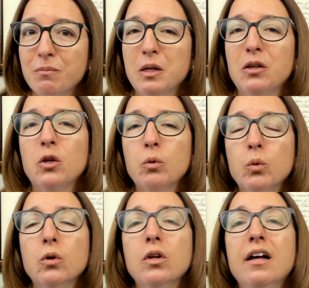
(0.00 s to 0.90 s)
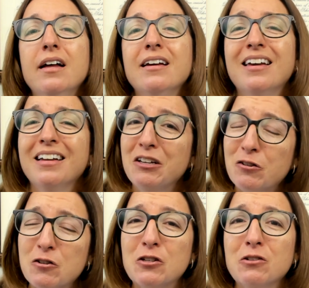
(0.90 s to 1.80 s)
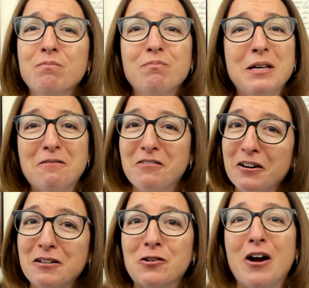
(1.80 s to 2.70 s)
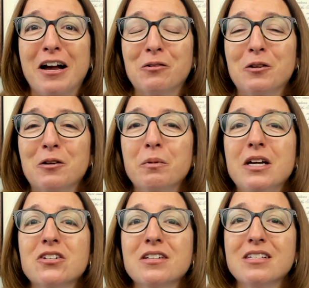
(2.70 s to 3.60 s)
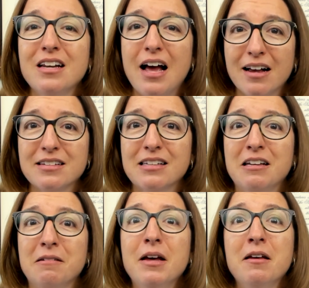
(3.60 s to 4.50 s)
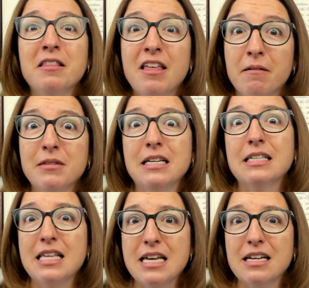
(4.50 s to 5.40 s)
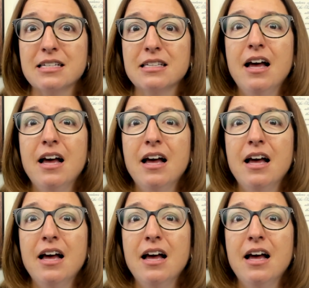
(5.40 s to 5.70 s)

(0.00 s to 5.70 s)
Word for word: but you will get used to being very direct with your patients and asking them these things.